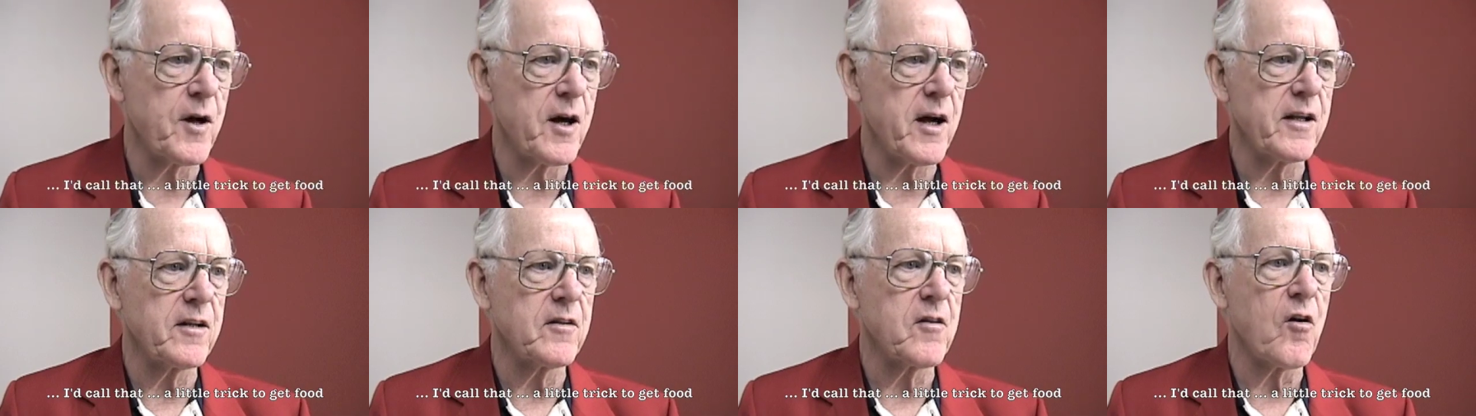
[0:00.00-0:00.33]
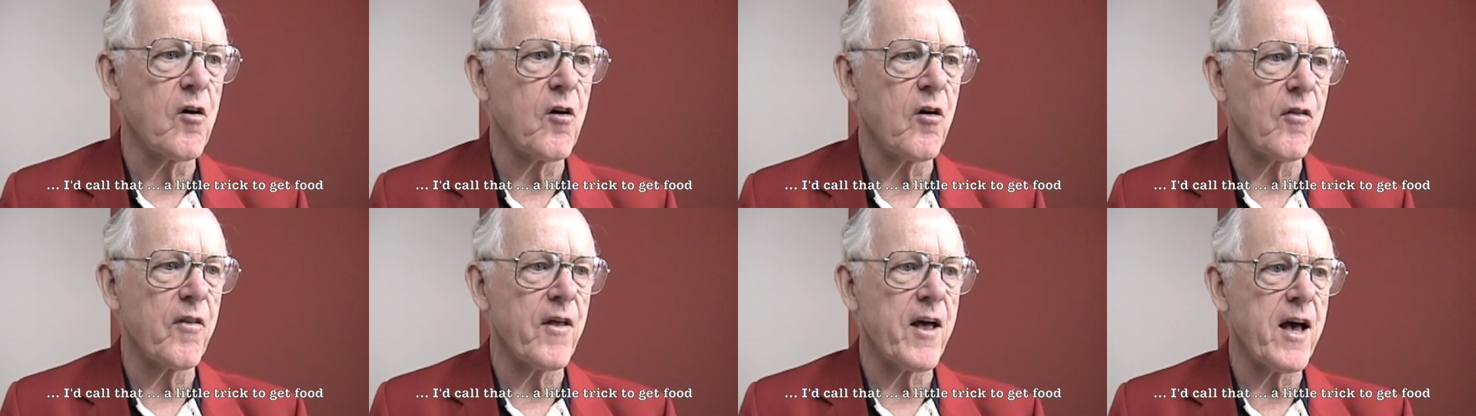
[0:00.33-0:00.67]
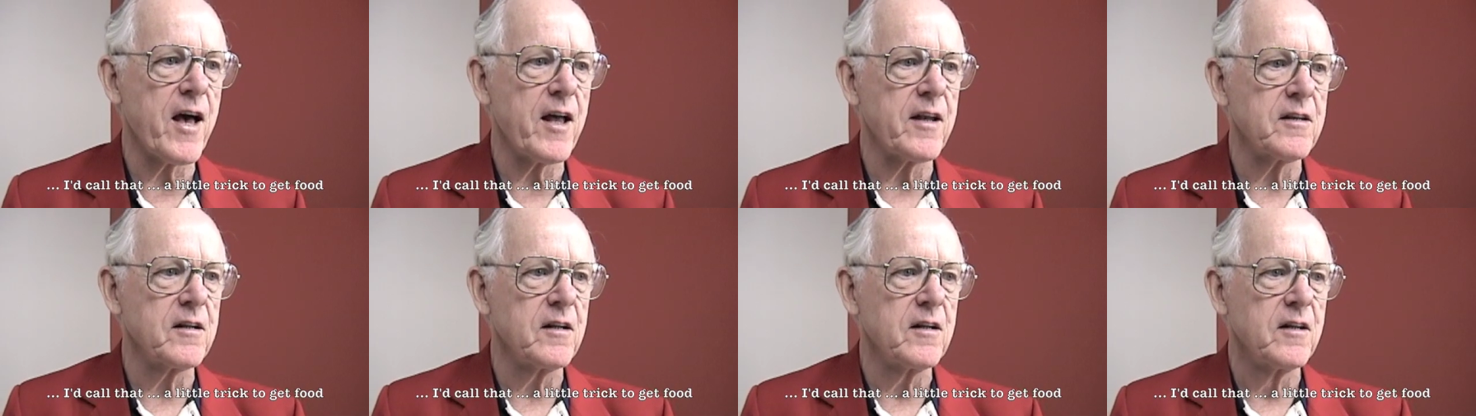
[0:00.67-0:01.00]
I call
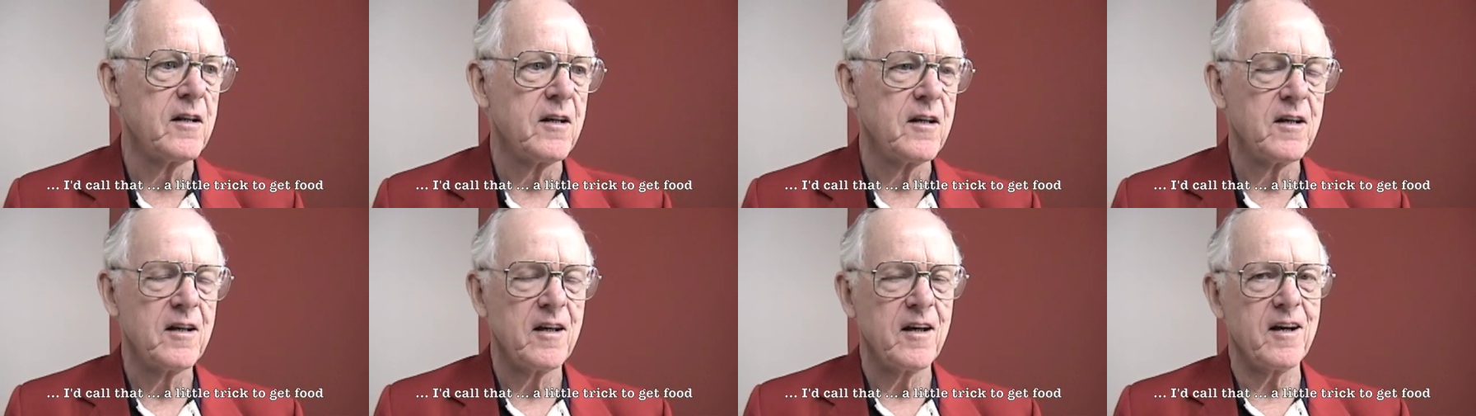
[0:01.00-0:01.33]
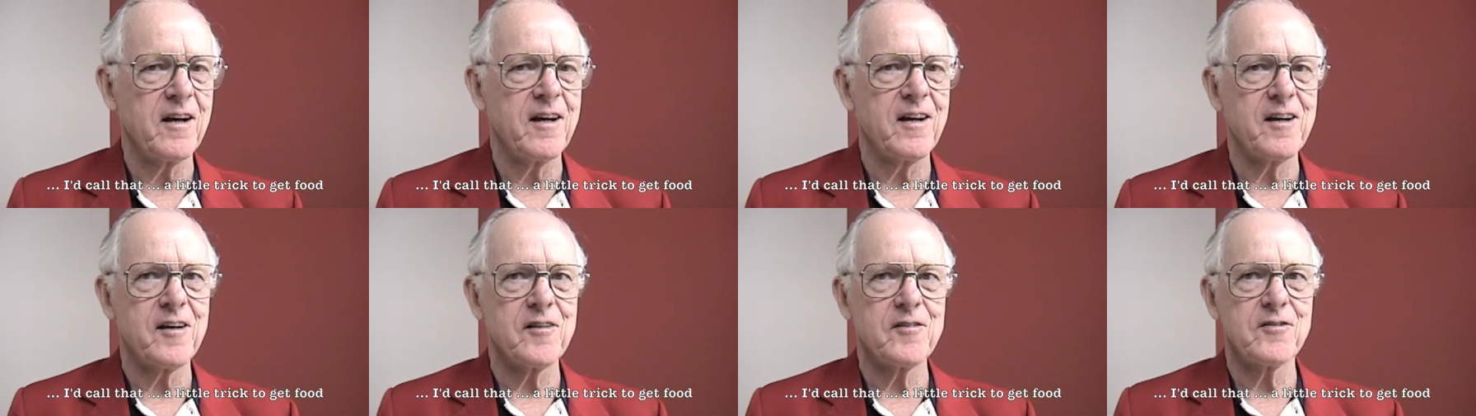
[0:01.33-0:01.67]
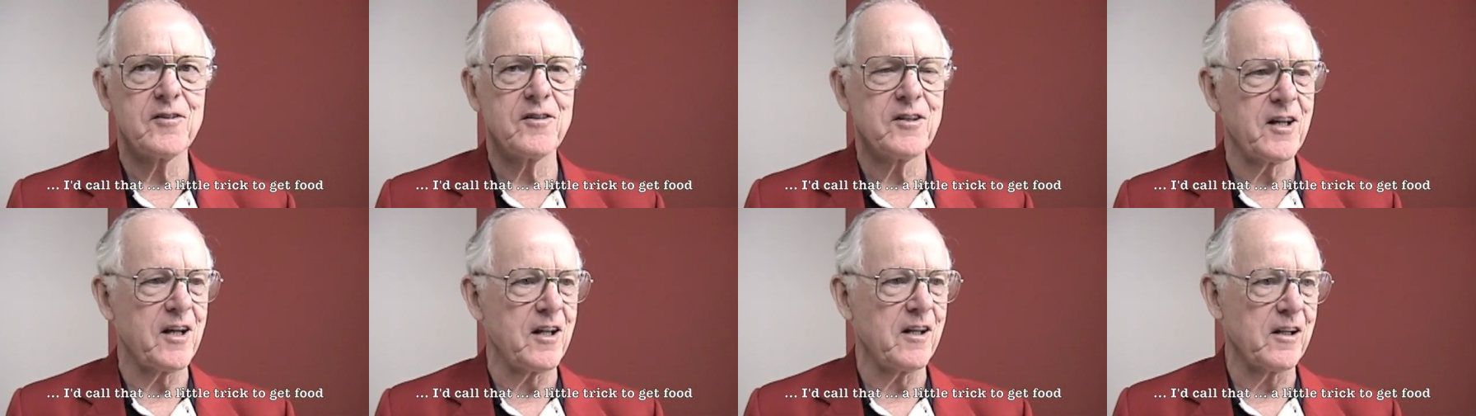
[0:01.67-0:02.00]
that Uh,
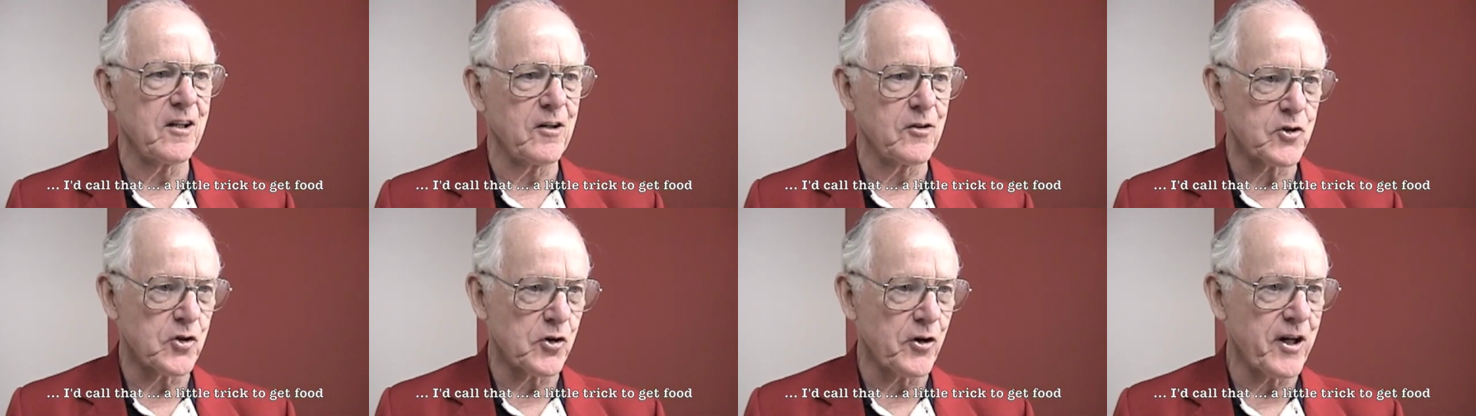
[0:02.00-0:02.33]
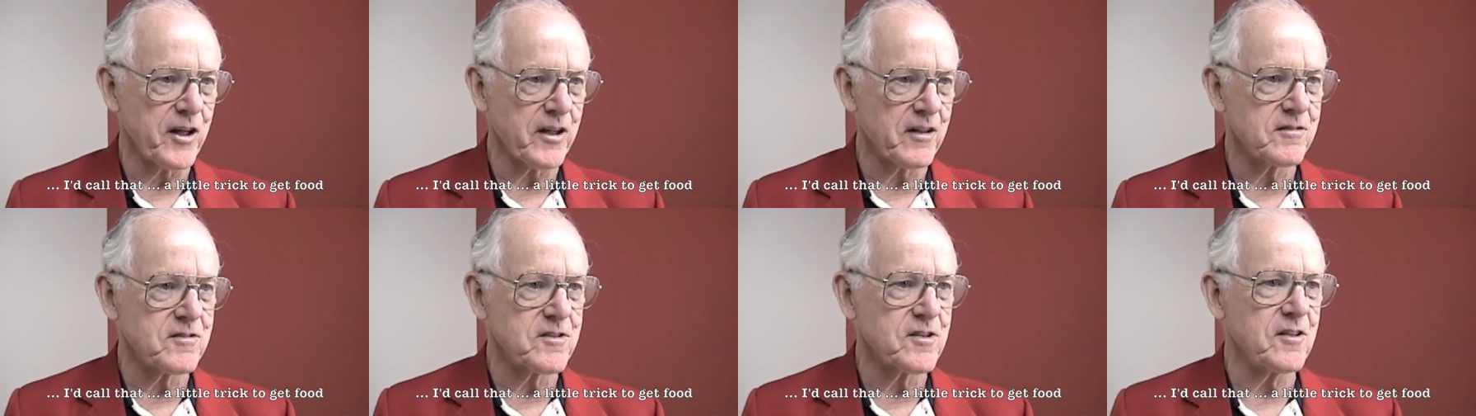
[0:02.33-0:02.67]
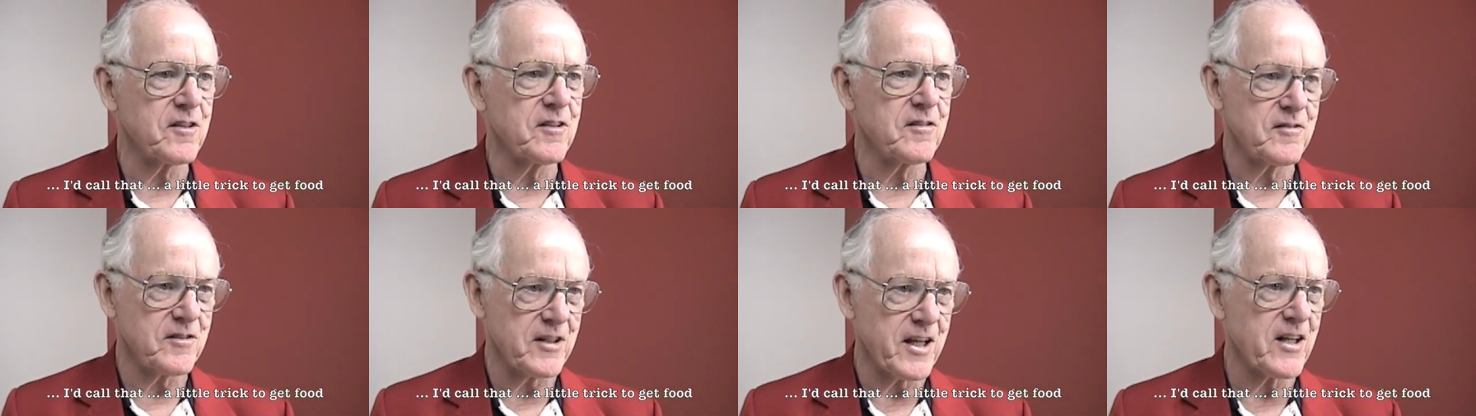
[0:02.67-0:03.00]
a little trick to
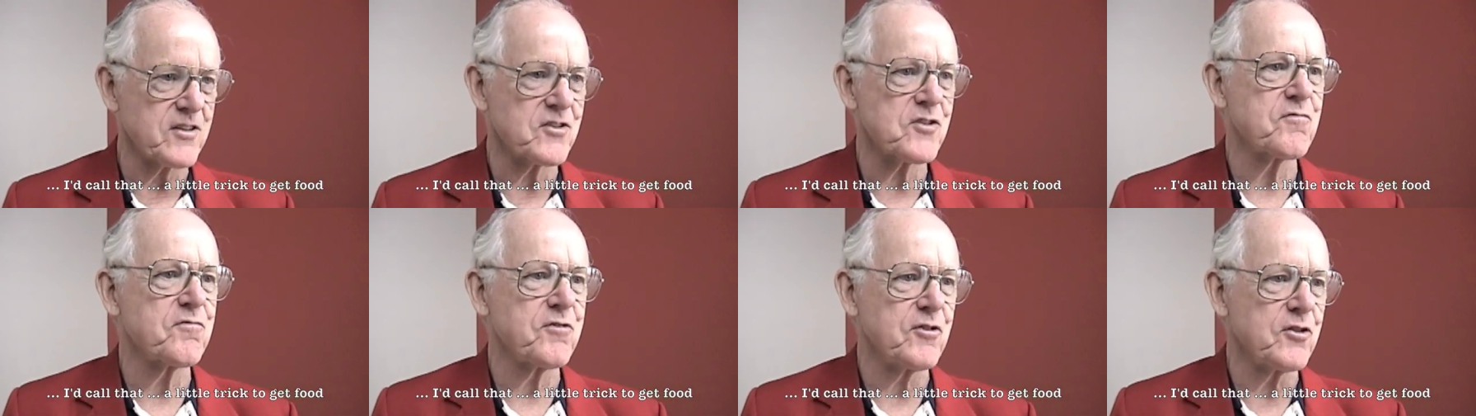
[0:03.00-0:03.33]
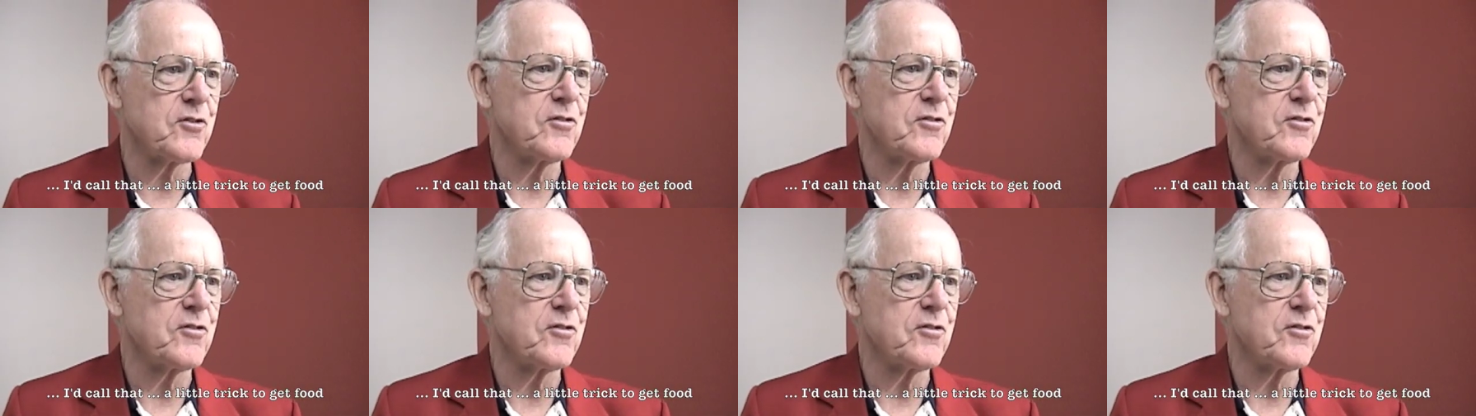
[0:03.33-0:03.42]
yeah.